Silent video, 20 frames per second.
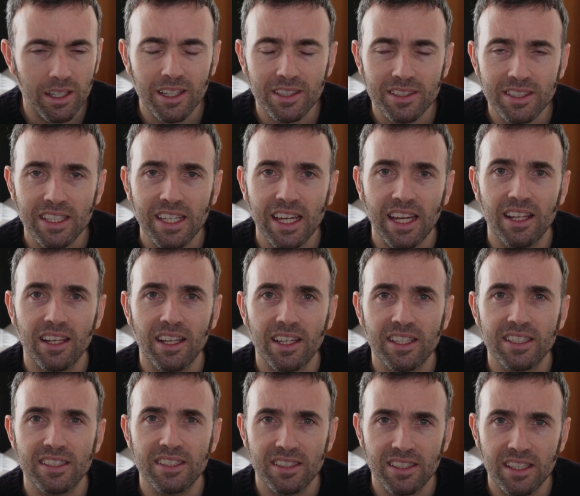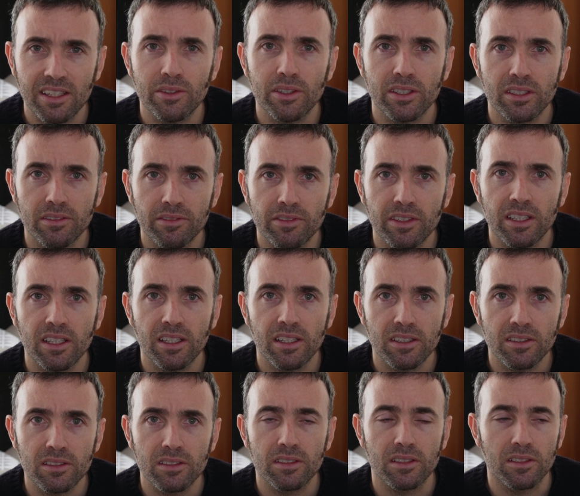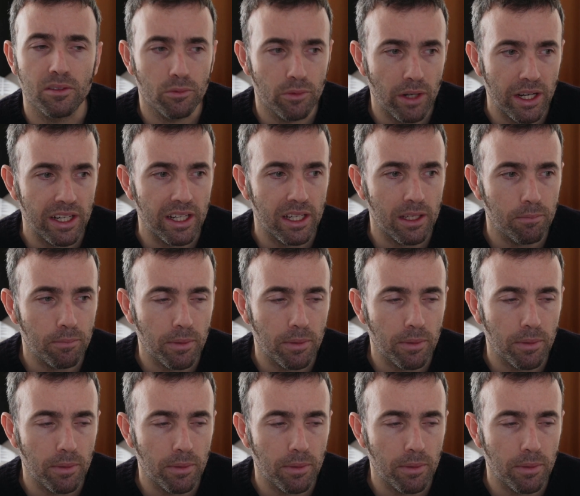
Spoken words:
like to get like a series of videos ready.